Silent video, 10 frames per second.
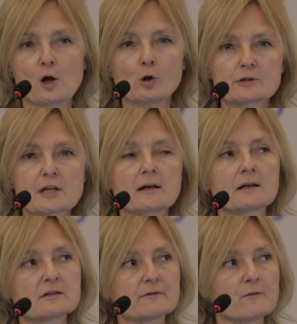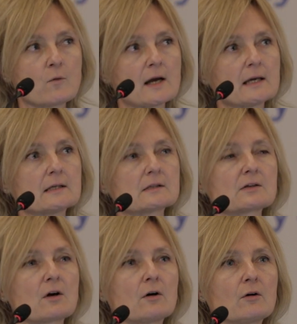alternative
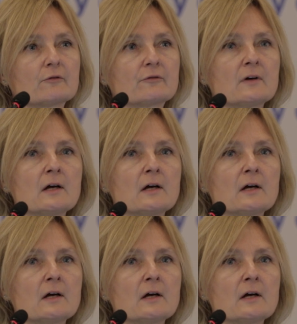ways of